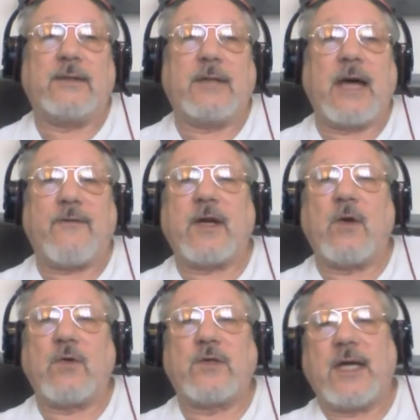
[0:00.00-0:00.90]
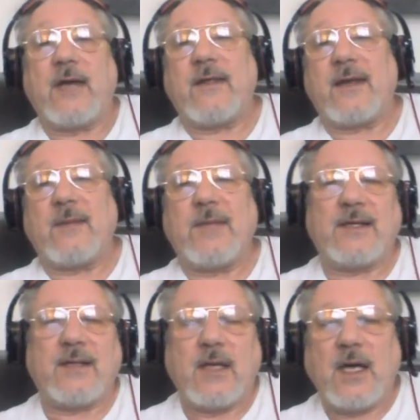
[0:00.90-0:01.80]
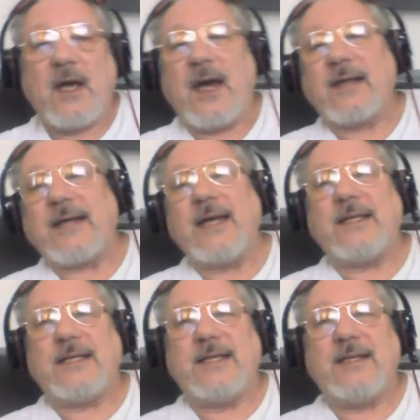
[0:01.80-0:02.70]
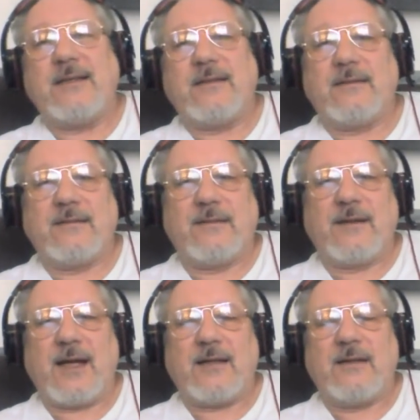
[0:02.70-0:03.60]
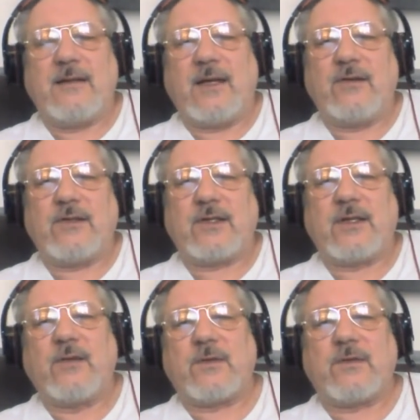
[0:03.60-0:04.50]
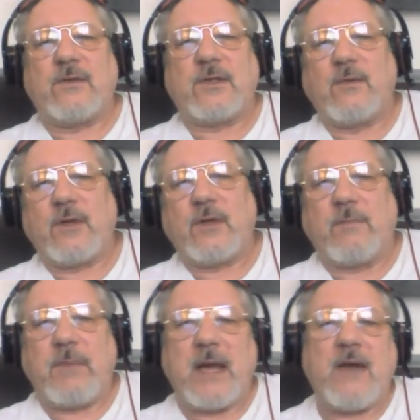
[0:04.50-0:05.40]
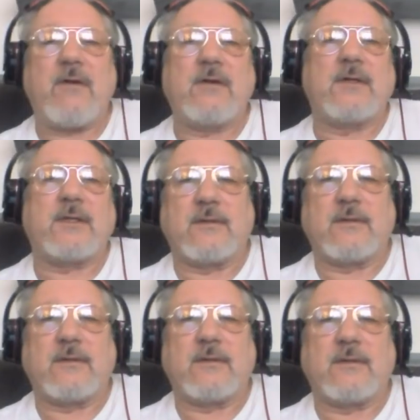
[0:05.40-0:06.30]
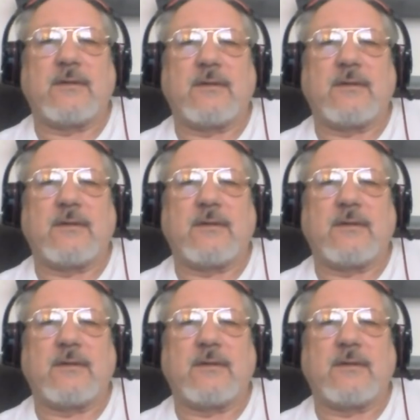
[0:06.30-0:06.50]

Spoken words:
Africa altogether. And I mean, at 18, you're still with your parents, and